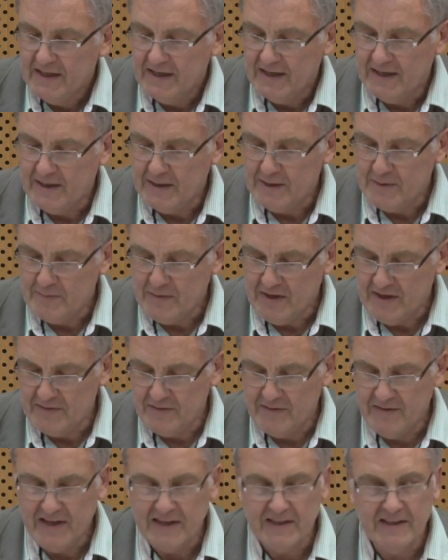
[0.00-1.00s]

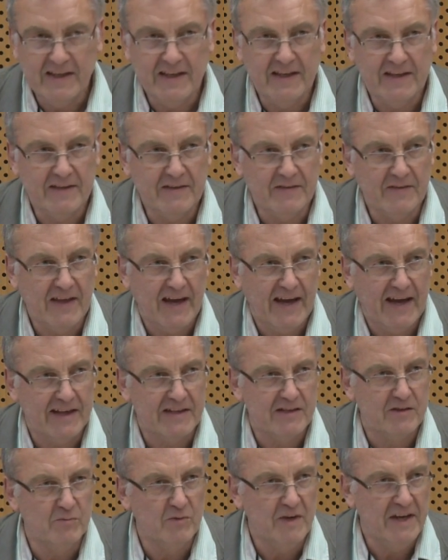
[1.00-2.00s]
and thinking
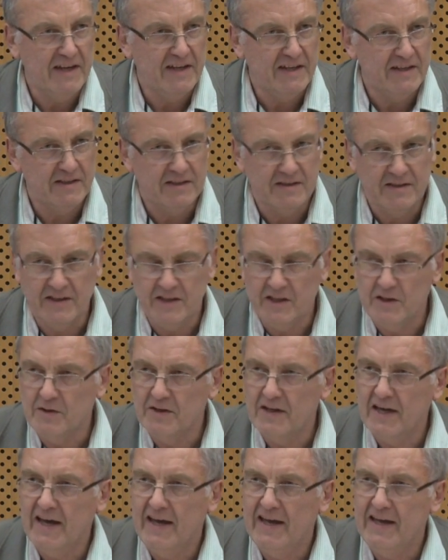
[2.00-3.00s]
that we in the
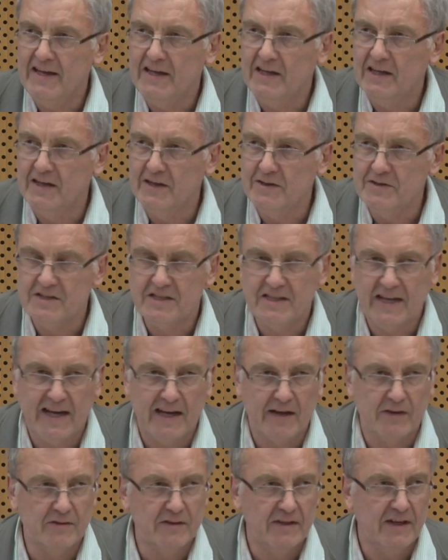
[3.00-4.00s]
UK closed
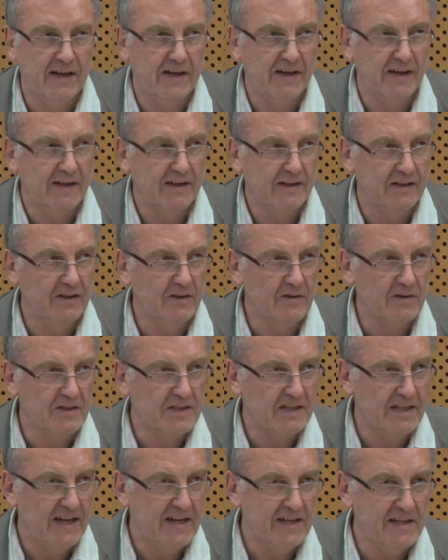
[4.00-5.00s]
down our
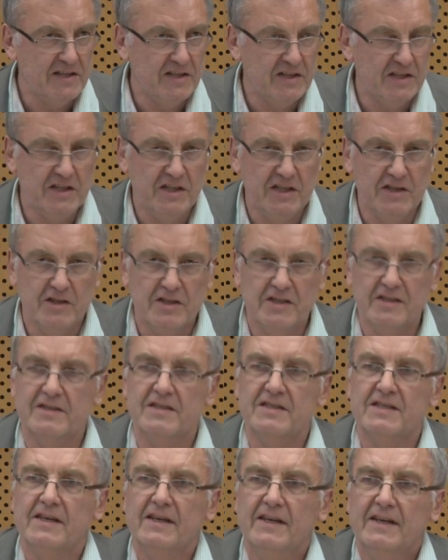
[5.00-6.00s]
long-stay
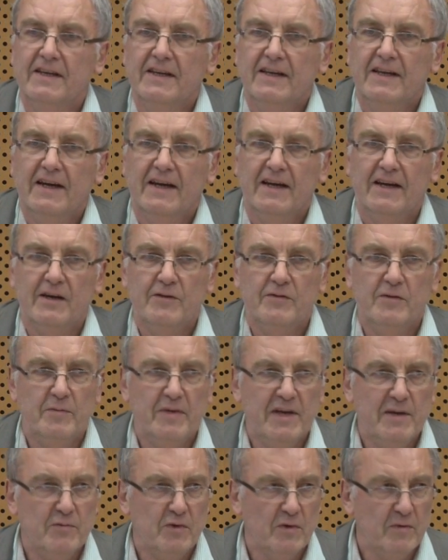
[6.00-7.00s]
institutions for
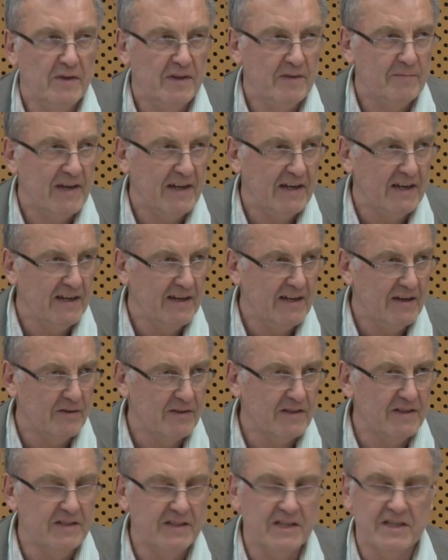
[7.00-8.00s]
people with mental
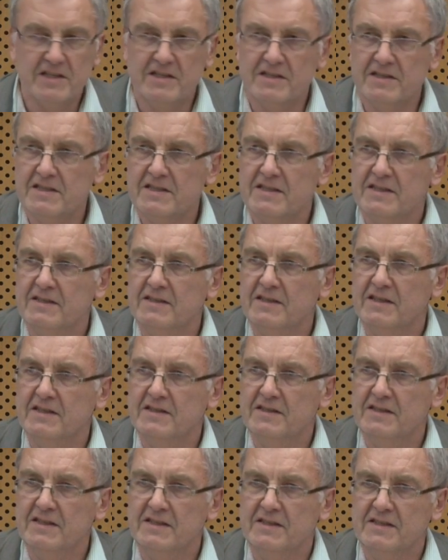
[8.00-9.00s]
health conditions
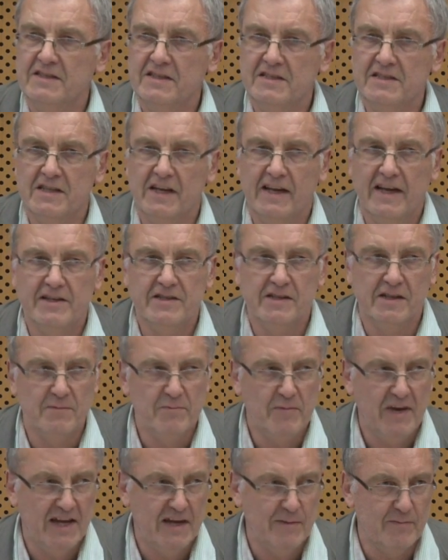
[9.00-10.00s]
and intellectual
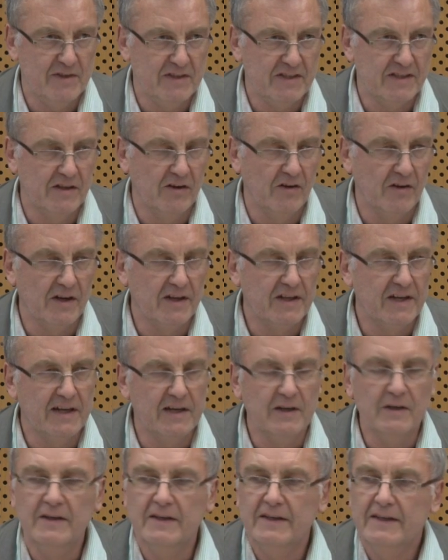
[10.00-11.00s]
impairments long
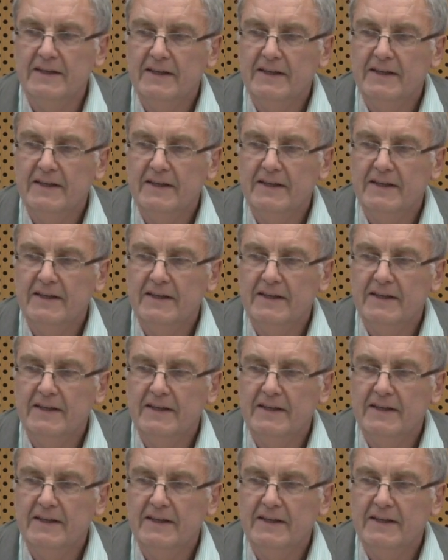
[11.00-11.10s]
ago,